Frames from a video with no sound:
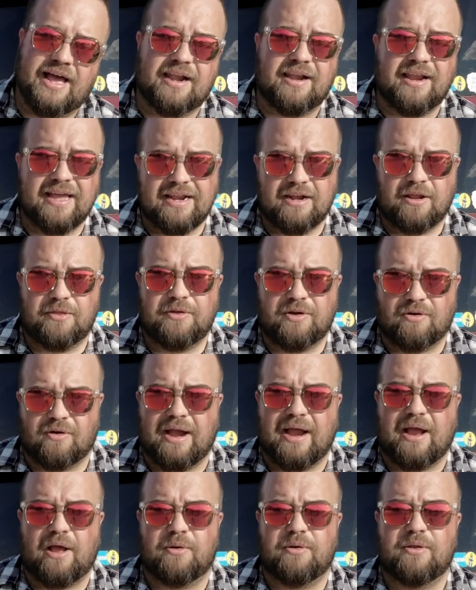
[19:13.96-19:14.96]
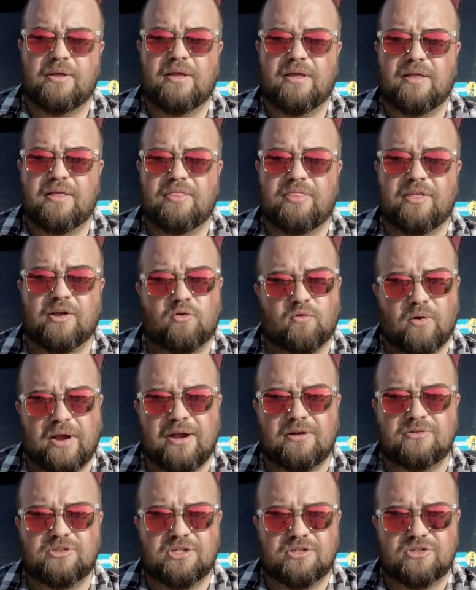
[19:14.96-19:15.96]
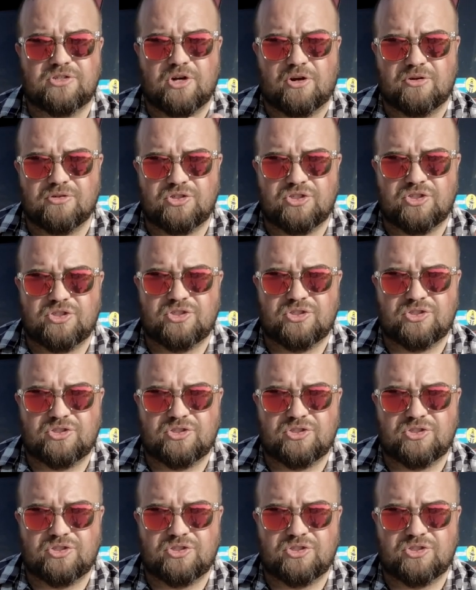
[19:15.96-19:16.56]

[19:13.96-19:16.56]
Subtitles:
laying on the ground's going to start